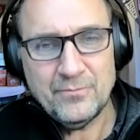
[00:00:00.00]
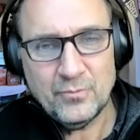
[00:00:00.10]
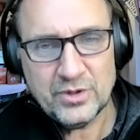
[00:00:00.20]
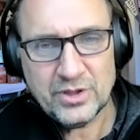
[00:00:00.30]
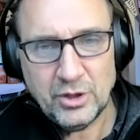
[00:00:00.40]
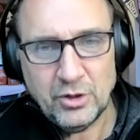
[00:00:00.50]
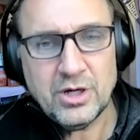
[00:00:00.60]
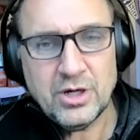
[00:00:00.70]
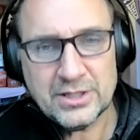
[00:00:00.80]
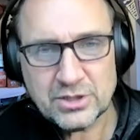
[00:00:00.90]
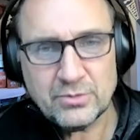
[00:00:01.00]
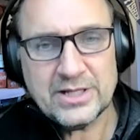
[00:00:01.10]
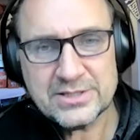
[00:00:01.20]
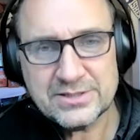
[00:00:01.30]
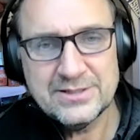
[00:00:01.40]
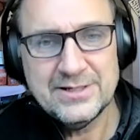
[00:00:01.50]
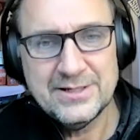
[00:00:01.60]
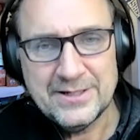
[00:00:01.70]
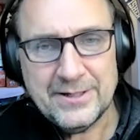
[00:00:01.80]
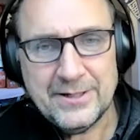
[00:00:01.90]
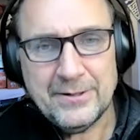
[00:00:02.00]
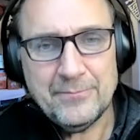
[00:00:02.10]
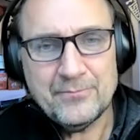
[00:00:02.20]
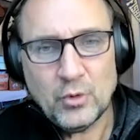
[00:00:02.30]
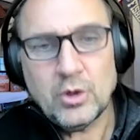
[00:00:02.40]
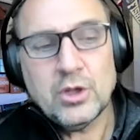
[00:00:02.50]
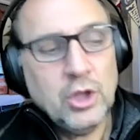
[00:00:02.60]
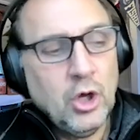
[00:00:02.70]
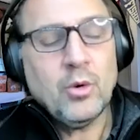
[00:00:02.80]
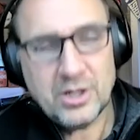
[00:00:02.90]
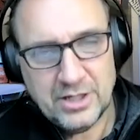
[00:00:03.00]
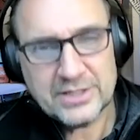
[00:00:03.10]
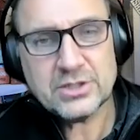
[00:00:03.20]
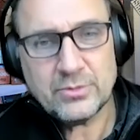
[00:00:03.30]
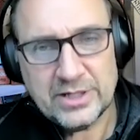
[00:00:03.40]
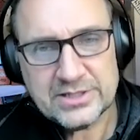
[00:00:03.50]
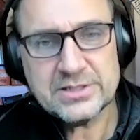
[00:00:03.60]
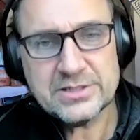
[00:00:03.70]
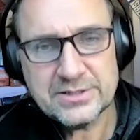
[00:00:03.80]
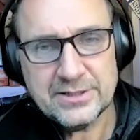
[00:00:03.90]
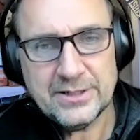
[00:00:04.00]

with low consequence or lower consequences.